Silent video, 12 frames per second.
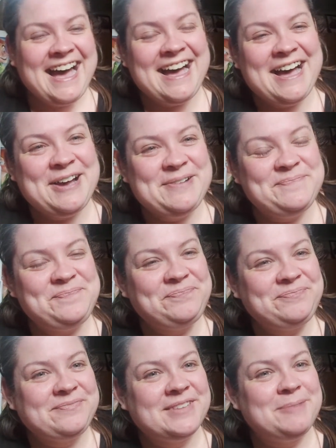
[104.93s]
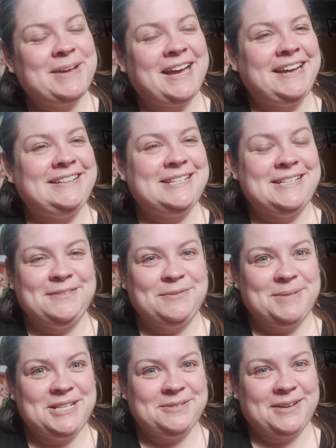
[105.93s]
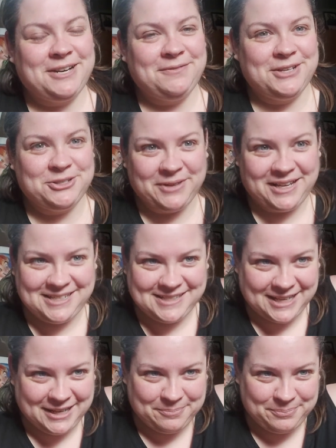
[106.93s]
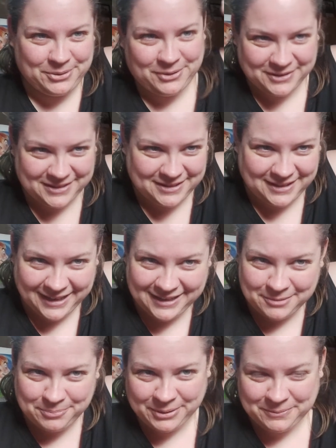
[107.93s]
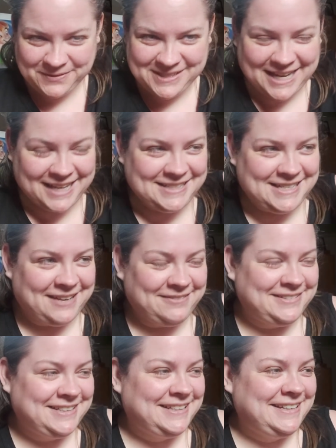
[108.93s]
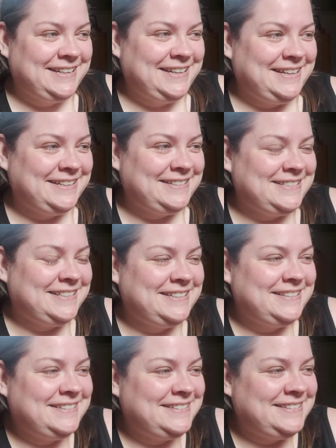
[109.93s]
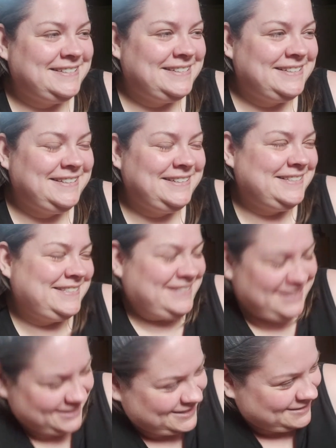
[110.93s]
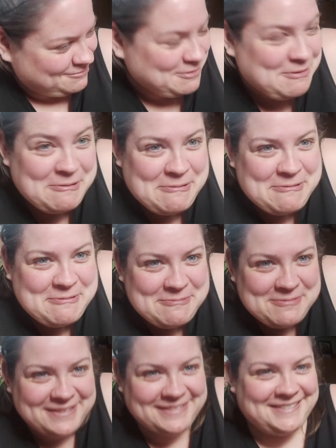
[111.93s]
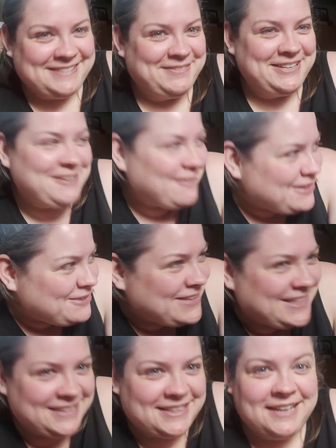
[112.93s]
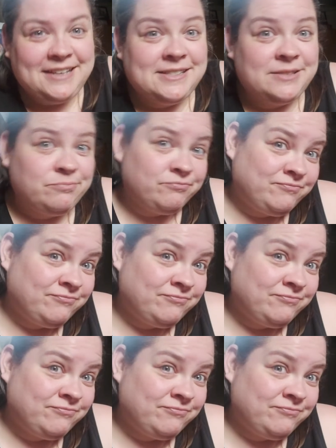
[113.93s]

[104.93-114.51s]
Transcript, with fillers: um, but I didn't even mean to. I had a visual. I just like pulled like the brim of his hat down. And uh, he's, he's, I'm like, don't look at me like that. He's,